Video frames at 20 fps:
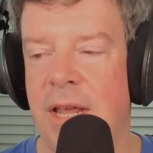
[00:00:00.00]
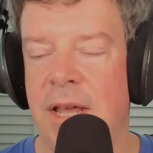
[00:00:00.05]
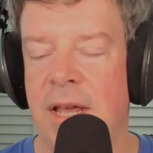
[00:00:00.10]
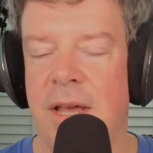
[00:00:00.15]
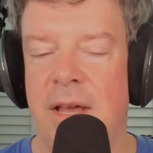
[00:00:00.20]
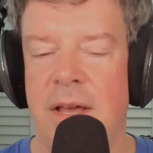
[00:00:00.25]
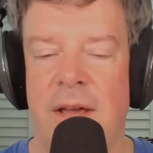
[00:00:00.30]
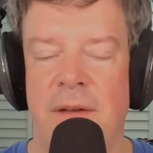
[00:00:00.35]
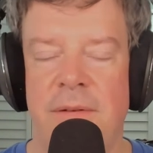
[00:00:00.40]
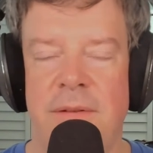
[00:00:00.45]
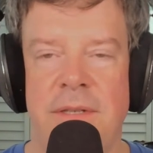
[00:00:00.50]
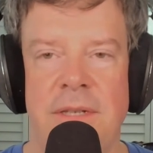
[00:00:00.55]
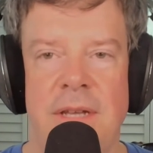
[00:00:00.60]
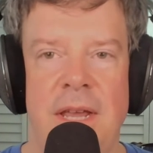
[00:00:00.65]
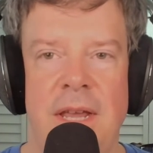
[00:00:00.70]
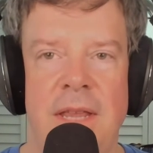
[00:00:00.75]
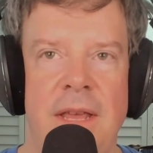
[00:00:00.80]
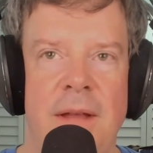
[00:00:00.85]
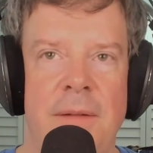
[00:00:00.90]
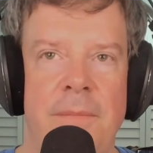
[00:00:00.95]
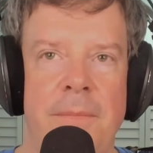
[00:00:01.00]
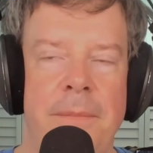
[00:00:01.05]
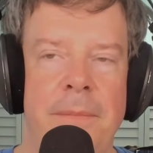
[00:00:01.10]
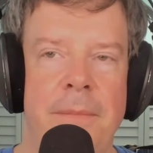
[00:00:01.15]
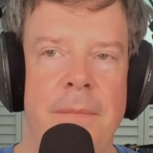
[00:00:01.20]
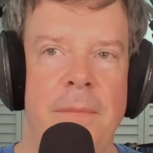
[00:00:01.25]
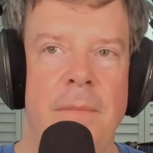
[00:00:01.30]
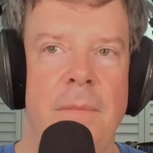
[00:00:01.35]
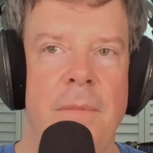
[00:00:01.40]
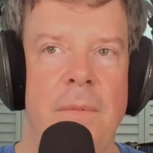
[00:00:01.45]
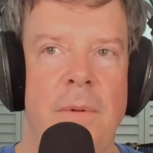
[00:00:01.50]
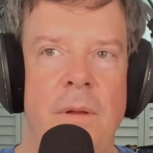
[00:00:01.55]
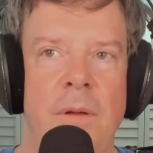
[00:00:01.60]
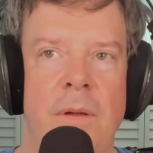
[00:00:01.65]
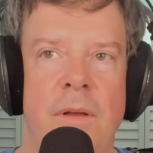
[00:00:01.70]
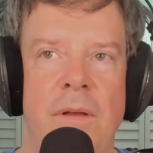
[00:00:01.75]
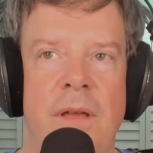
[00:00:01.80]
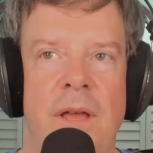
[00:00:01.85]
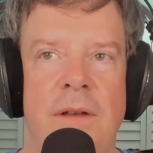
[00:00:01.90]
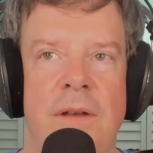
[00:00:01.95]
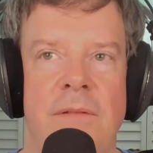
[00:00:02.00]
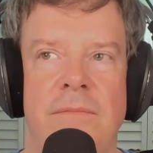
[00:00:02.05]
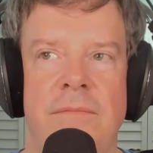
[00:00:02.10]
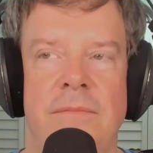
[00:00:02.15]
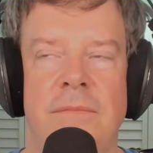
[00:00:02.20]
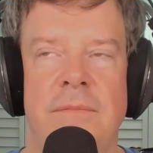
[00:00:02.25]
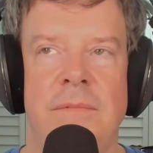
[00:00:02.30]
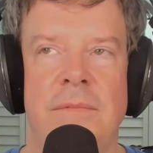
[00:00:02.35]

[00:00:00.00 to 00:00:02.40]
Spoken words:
I would say that I'll kind of